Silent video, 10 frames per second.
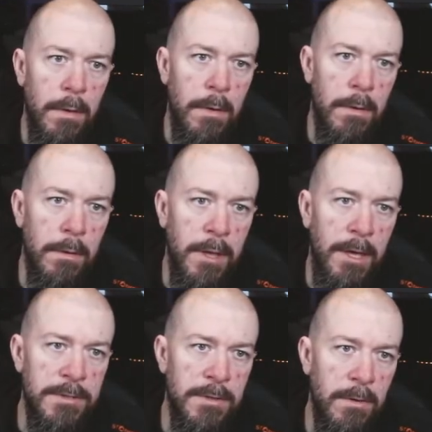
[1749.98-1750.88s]

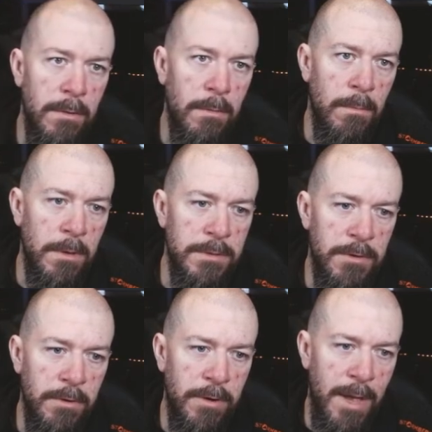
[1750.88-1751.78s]
Okay, so once
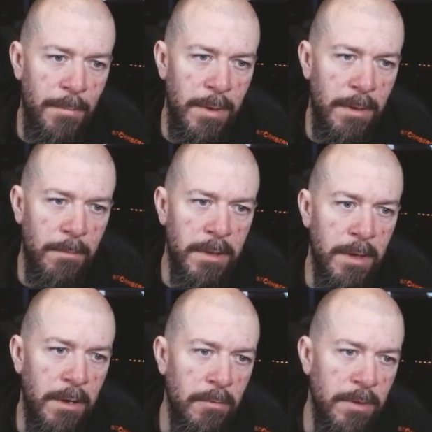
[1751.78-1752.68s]
you're happy with
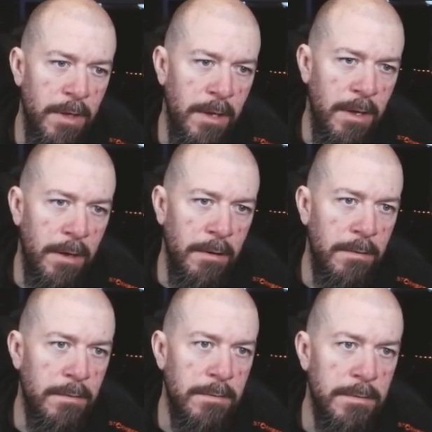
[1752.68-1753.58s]
how the
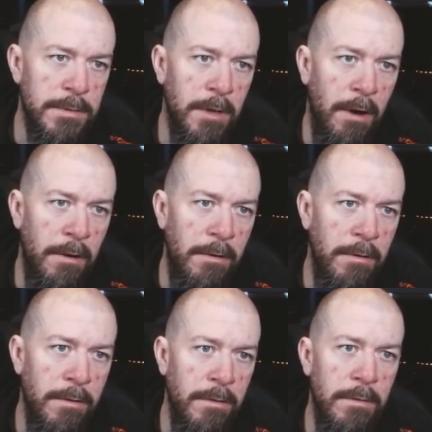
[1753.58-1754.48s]
star
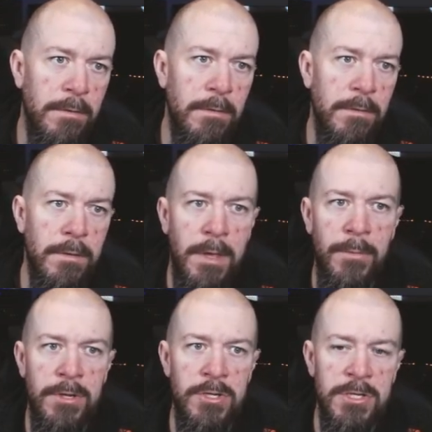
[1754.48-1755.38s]

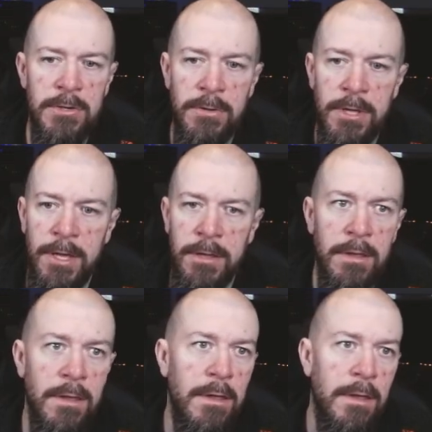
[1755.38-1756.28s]
image is looking,
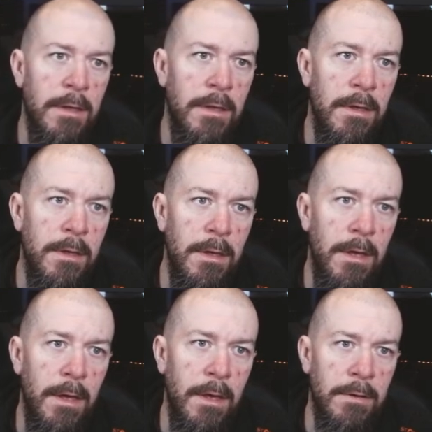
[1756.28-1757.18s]

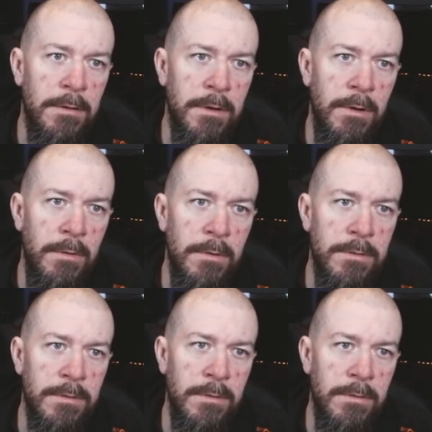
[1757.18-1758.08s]
I'm gonna go
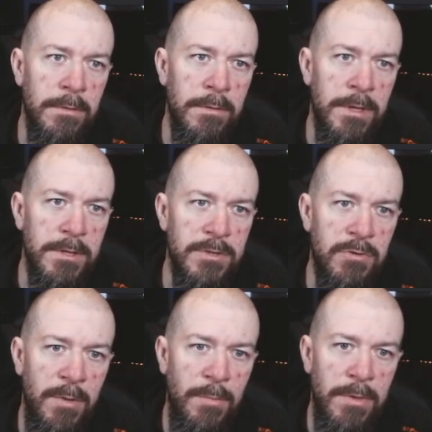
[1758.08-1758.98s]
on the
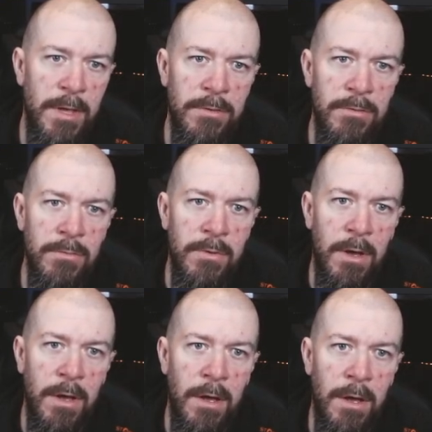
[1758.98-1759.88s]
script and do
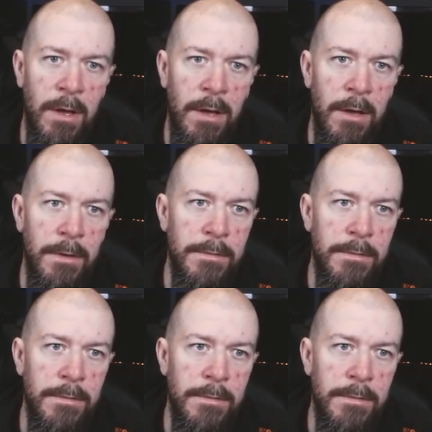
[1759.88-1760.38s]
a